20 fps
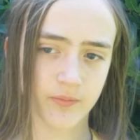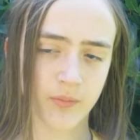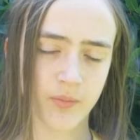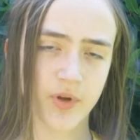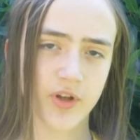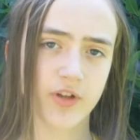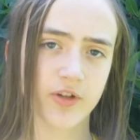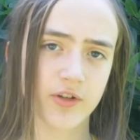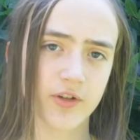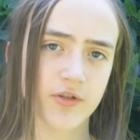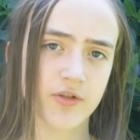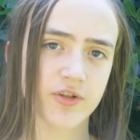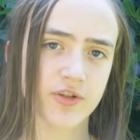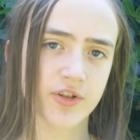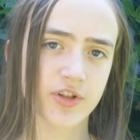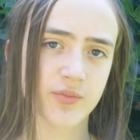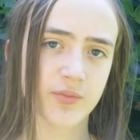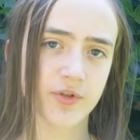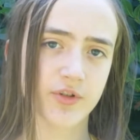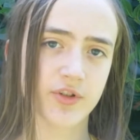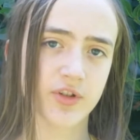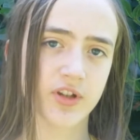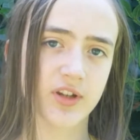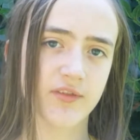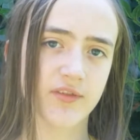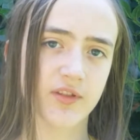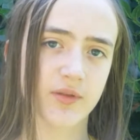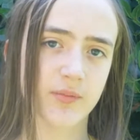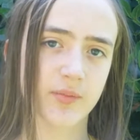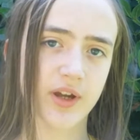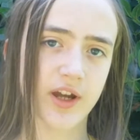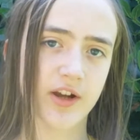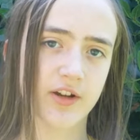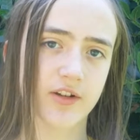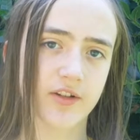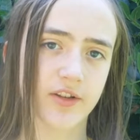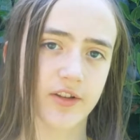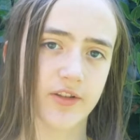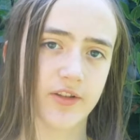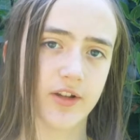But you're usually supposed to give them back
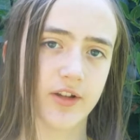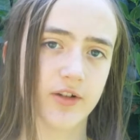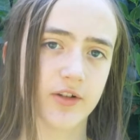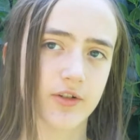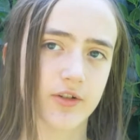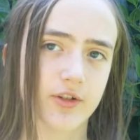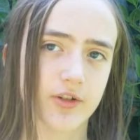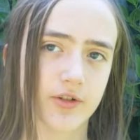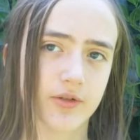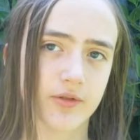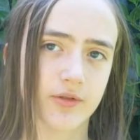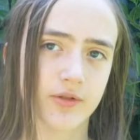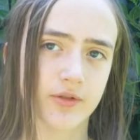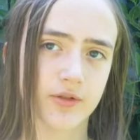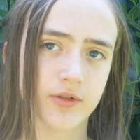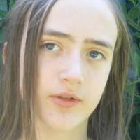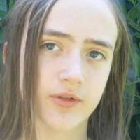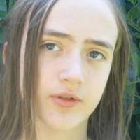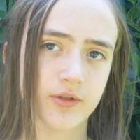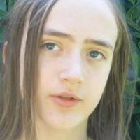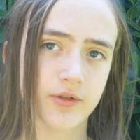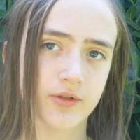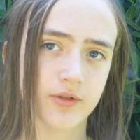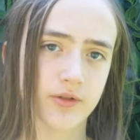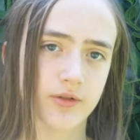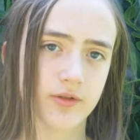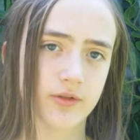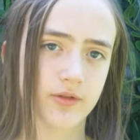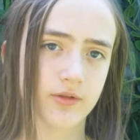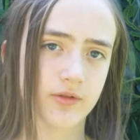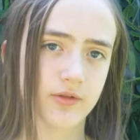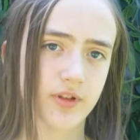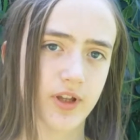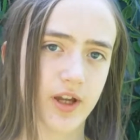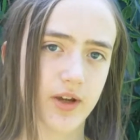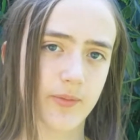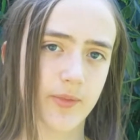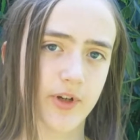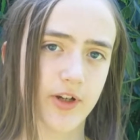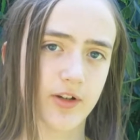to the theater, so
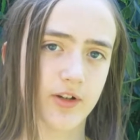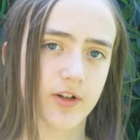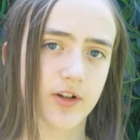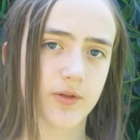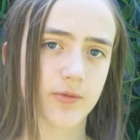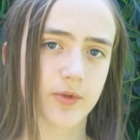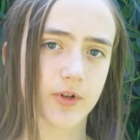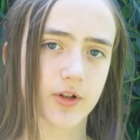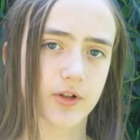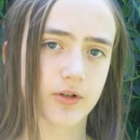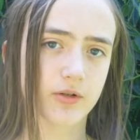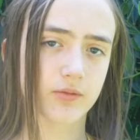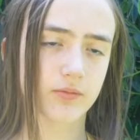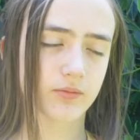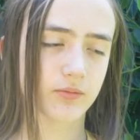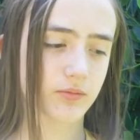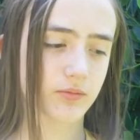that might not work.